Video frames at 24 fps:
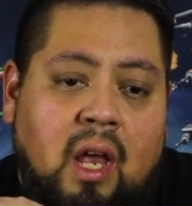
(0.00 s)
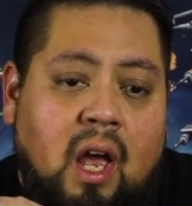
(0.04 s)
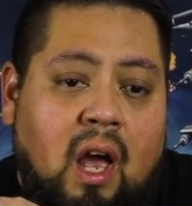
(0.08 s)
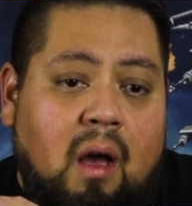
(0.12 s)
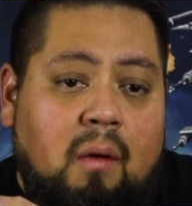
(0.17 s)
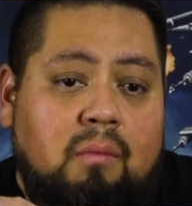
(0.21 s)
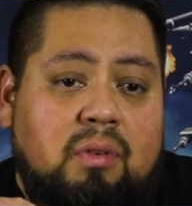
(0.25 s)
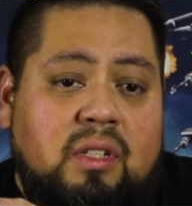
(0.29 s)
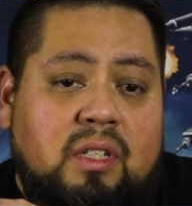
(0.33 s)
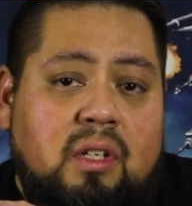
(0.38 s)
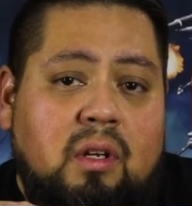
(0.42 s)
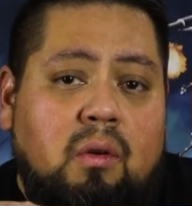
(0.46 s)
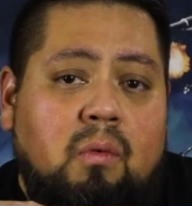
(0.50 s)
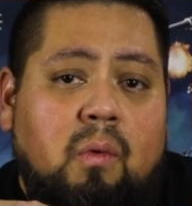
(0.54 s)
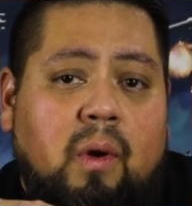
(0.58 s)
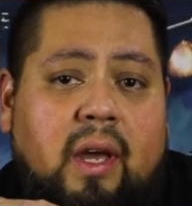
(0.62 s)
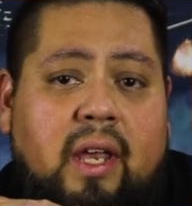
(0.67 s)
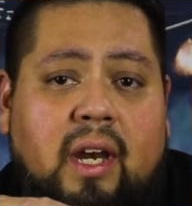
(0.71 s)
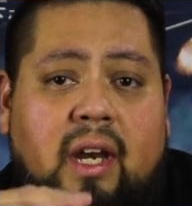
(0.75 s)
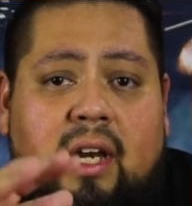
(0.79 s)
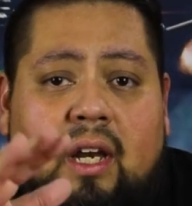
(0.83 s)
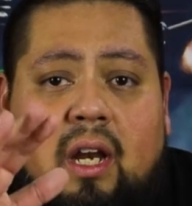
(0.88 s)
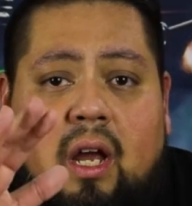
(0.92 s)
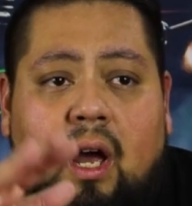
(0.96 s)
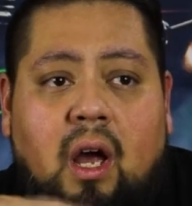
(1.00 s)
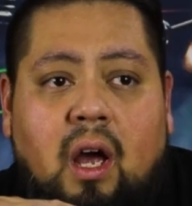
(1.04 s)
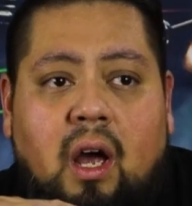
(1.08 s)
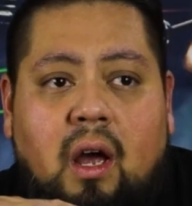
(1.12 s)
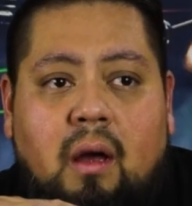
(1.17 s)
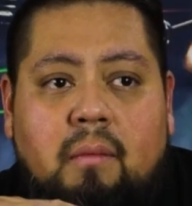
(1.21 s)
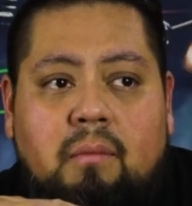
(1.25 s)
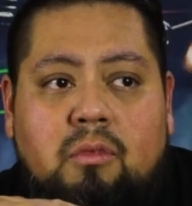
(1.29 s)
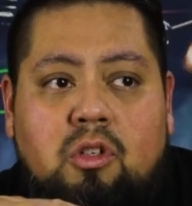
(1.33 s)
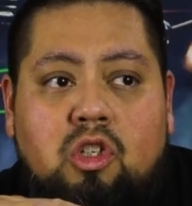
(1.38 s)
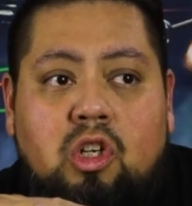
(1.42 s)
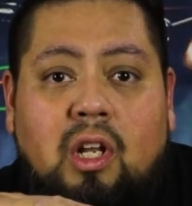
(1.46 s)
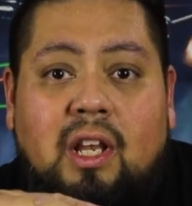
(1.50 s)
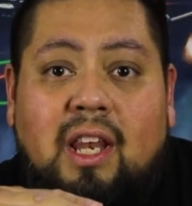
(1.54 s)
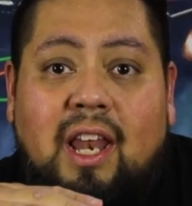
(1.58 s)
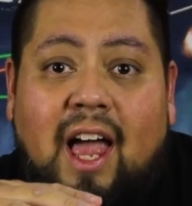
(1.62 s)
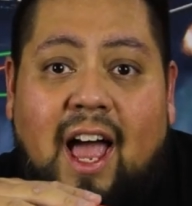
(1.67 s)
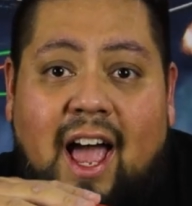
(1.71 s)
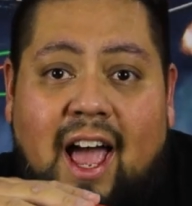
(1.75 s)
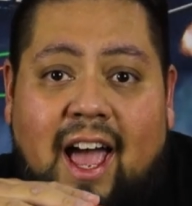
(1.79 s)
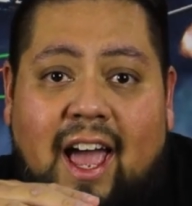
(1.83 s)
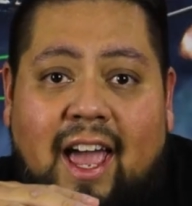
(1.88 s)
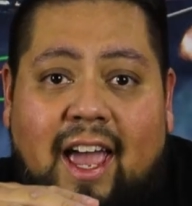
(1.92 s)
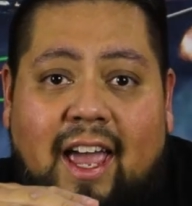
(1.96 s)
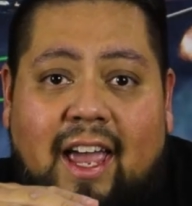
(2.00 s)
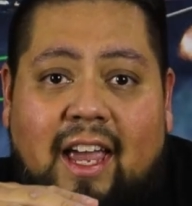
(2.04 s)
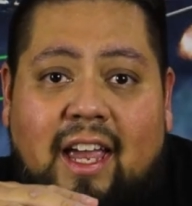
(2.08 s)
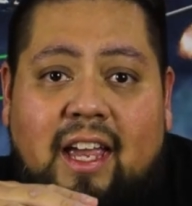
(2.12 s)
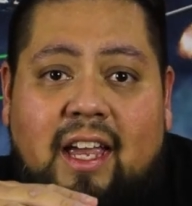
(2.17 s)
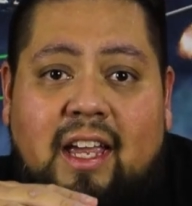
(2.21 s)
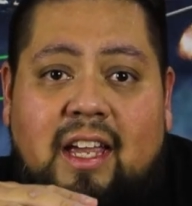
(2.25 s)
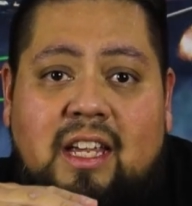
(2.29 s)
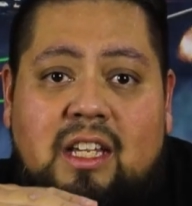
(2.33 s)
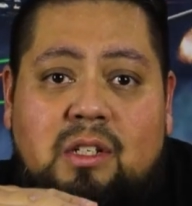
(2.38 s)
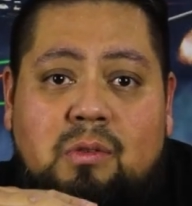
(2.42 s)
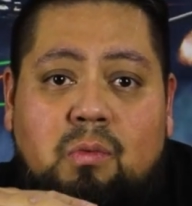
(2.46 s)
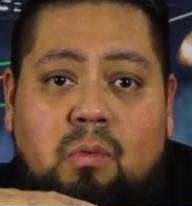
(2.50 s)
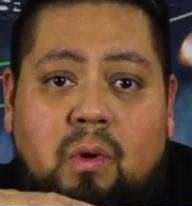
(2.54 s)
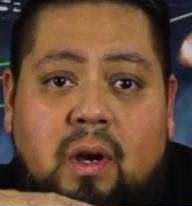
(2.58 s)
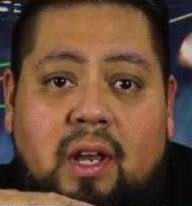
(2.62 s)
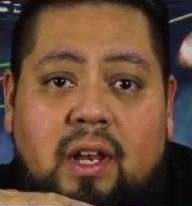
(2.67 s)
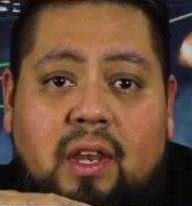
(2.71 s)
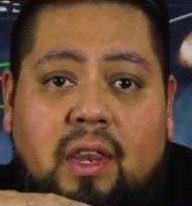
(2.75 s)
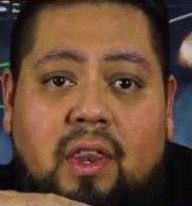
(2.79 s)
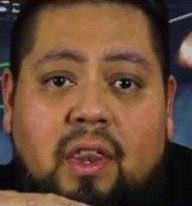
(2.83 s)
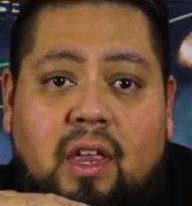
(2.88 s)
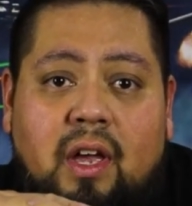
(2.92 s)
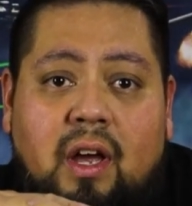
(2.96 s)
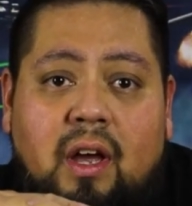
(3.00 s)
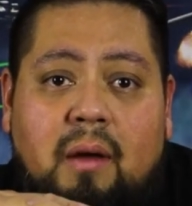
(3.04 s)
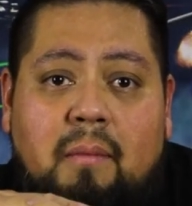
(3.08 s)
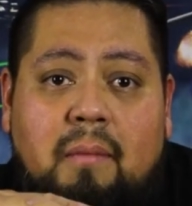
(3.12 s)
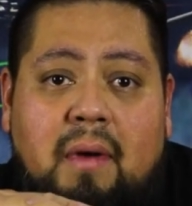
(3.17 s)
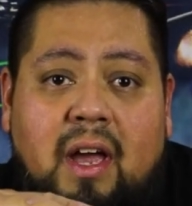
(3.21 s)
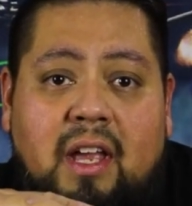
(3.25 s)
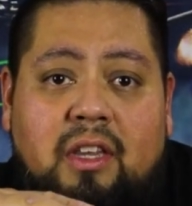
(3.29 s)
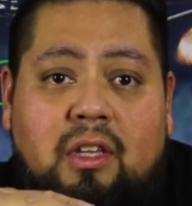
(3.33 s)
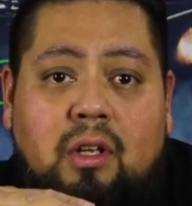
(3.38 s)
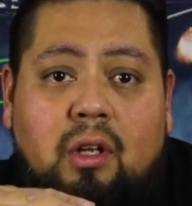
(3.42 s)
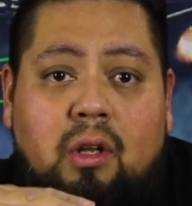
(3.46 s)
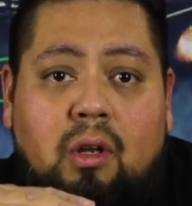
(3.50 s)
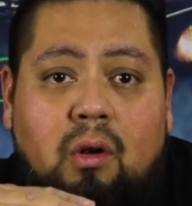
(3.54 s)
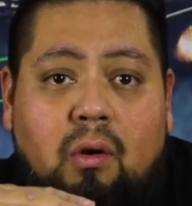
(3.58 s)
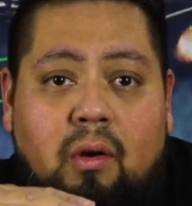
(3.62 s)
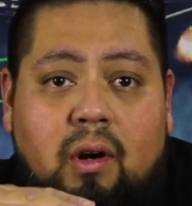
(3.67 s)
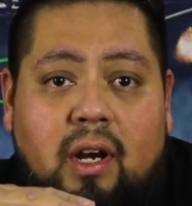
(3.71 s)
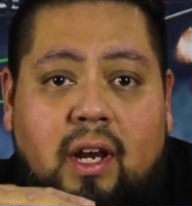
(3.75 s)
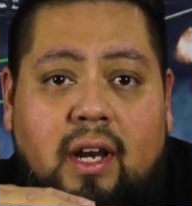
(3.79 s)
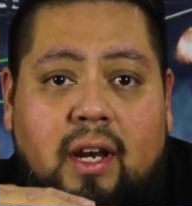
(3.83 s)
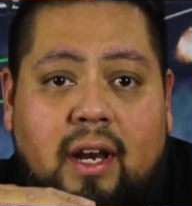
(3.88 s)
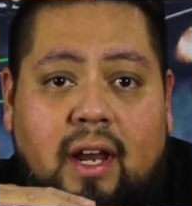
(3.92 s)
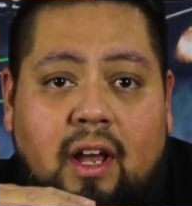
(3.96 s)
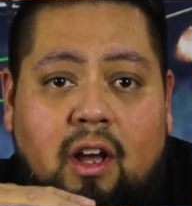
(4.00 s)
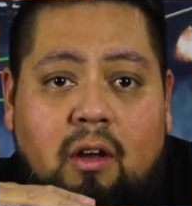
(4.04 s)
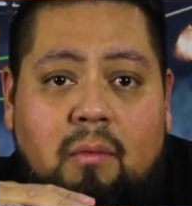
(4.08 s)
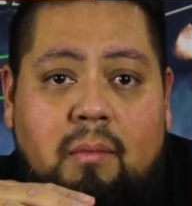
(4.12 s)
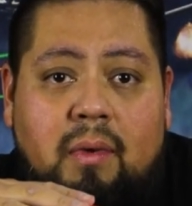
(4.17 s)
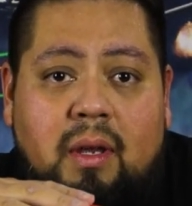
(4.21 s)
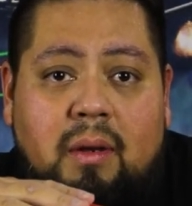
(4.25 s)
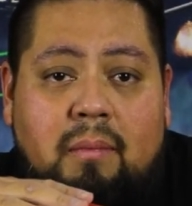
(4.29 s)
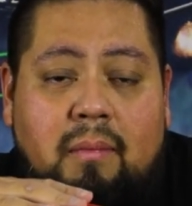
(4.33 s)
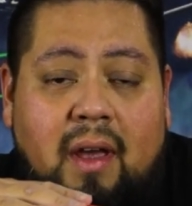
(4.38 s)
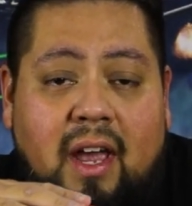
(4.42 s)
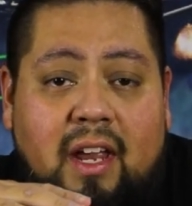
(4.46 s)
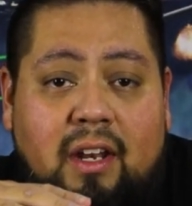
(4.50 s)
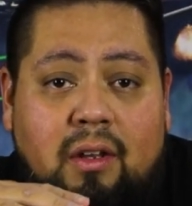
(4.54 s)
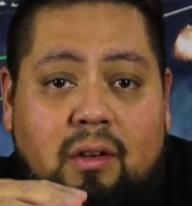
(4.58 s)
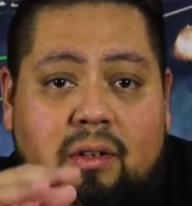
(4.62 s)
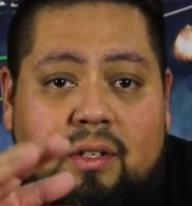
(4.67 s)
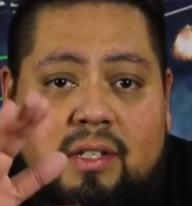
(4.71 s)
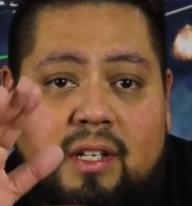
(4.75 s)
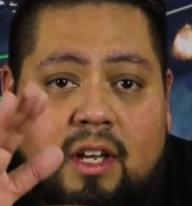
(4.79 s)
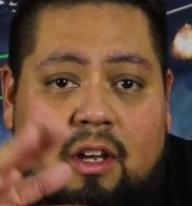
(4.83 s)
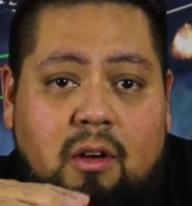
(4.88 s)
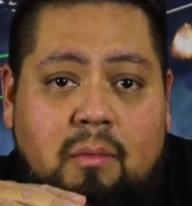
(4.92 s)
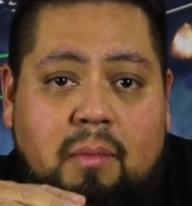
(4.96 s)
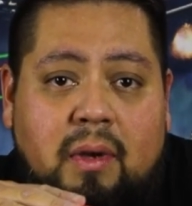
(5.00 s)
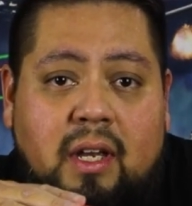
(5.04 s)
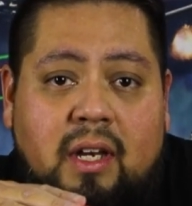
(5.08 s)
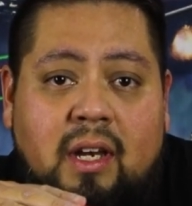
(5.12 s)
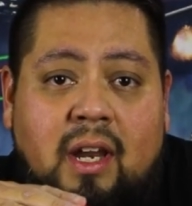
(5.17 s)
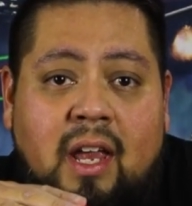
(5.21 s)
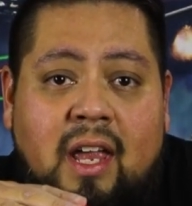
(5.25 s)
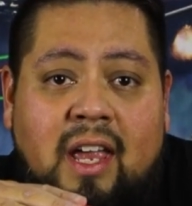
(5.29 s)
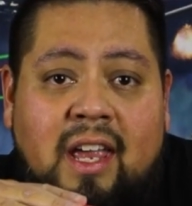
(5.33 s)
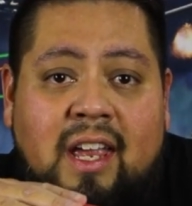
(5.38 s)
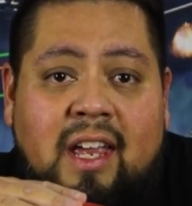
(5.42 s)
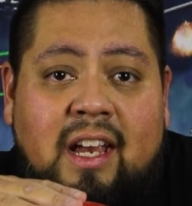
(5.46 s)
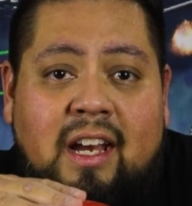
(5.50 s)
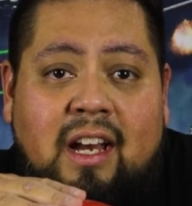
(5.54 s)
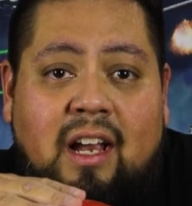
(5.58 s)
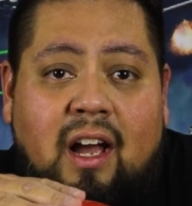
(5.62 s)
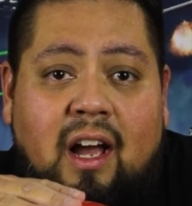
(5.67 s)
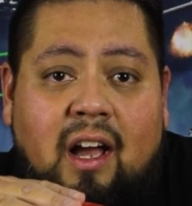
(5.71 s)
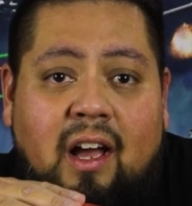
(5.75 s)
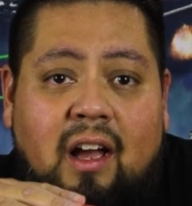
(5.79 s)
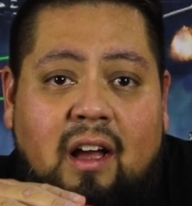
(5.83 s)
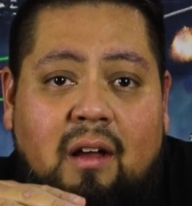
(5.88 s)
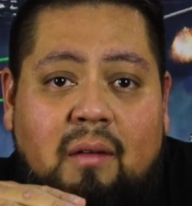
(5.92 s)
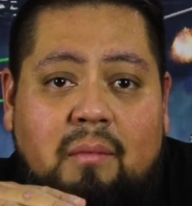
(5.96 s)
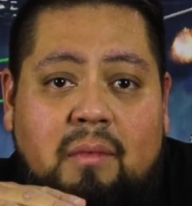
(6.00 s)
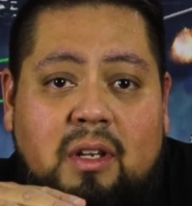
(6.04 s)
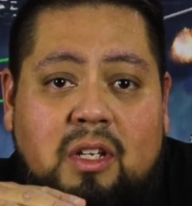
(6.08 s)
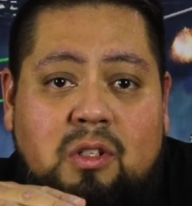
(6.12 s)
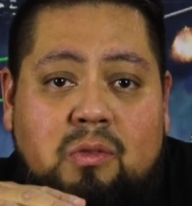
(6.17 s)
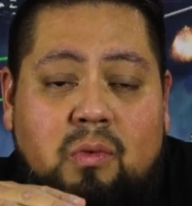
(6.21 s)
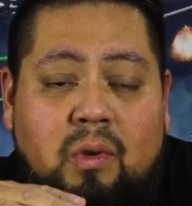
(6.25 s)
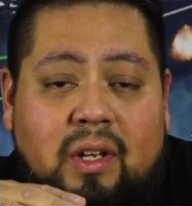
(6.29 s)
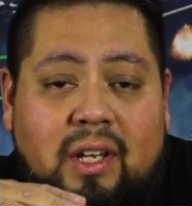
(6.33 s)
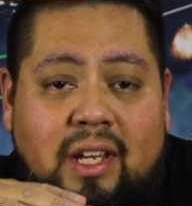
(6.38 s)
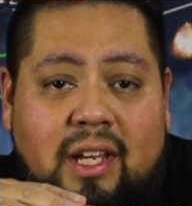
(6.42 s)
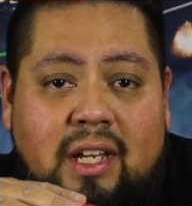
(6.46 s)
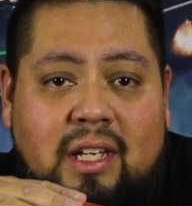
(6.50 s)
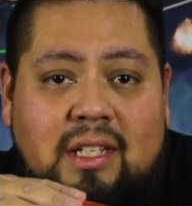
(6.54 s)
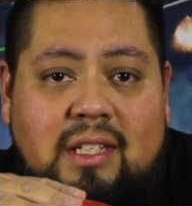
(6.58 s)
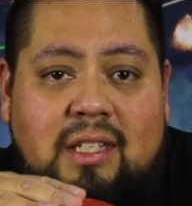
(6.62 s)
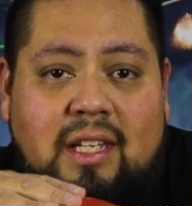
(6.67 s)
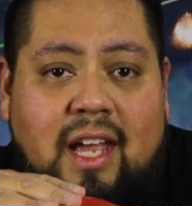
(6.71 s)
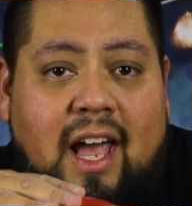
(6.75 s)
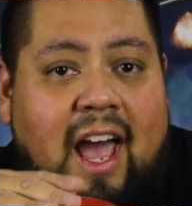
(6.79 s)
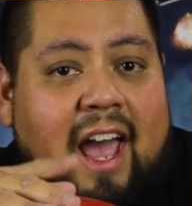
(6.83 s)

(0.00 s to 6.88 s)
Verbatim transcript: I'm still waiting. Um, July is when the Mandalorian helmet, Mando's helmet, um, is released.